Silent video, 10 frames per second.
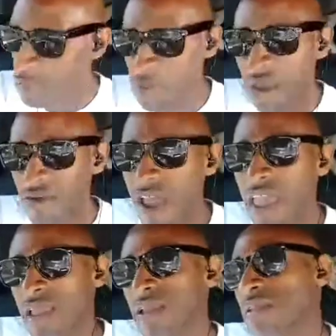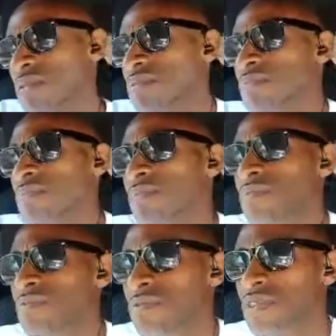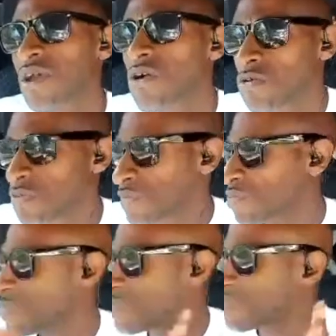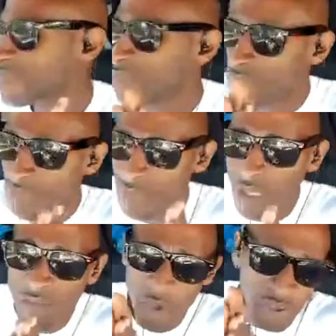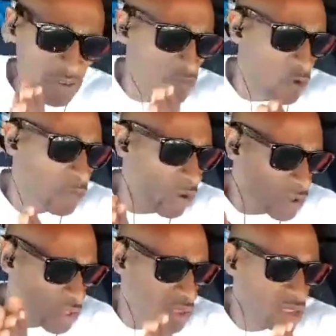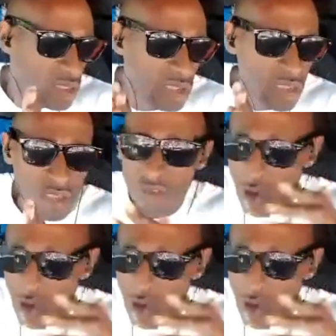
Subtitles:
Be all right. So, first and foremost, you